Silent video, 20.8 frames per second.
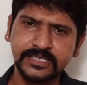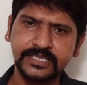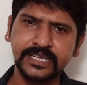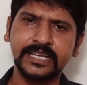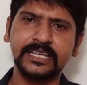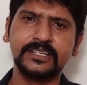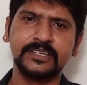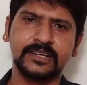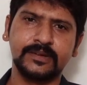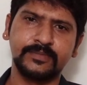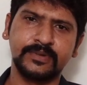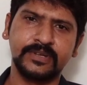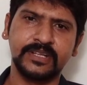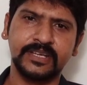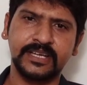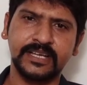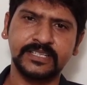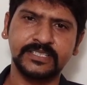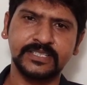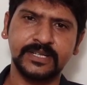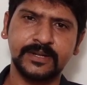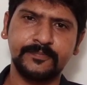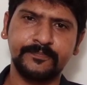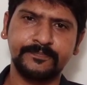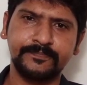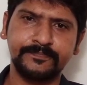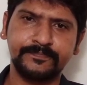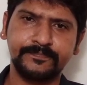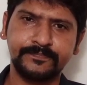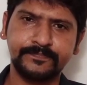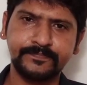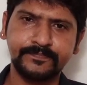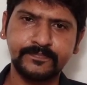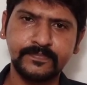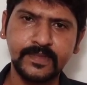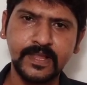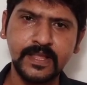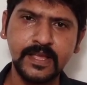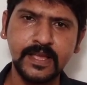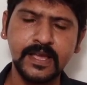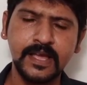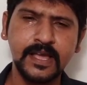daily communication.
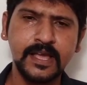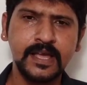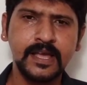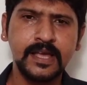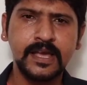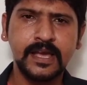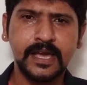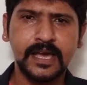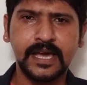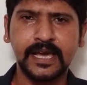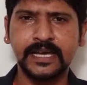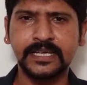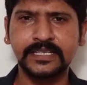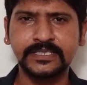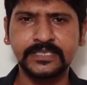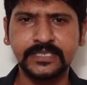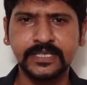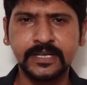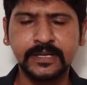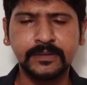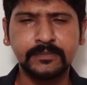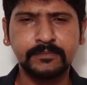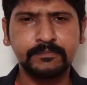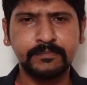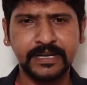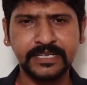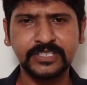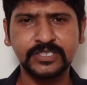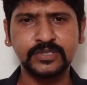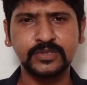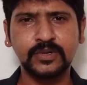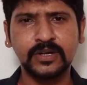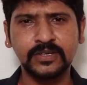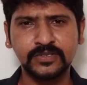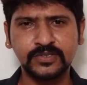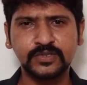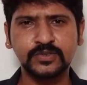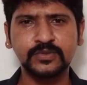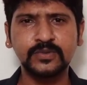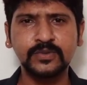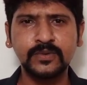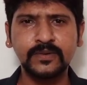And better
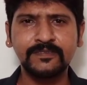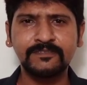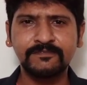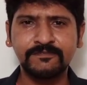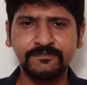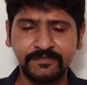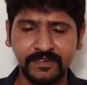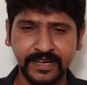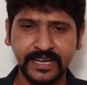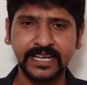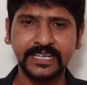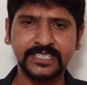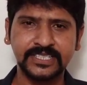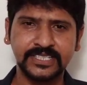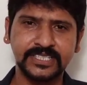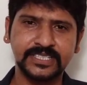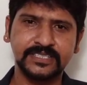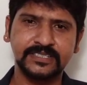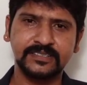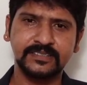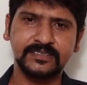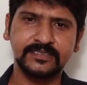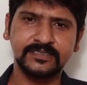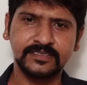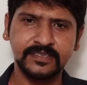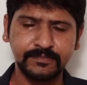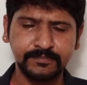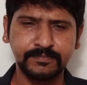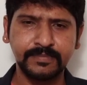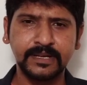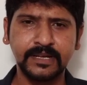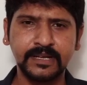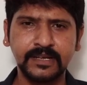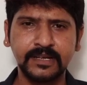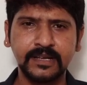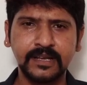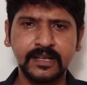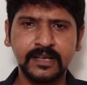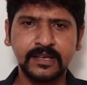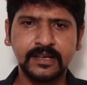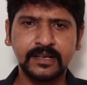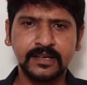not to forget
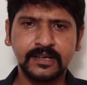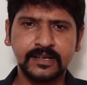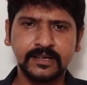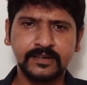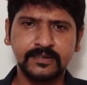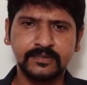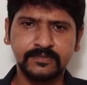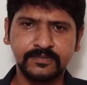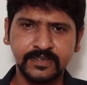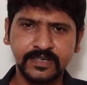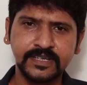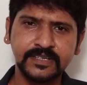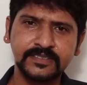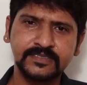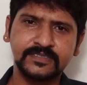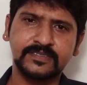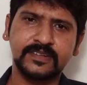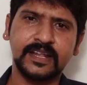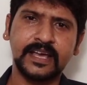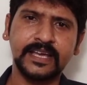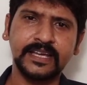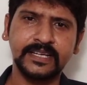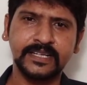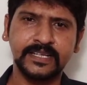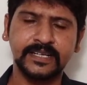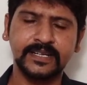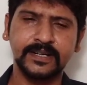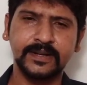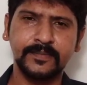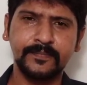simple words like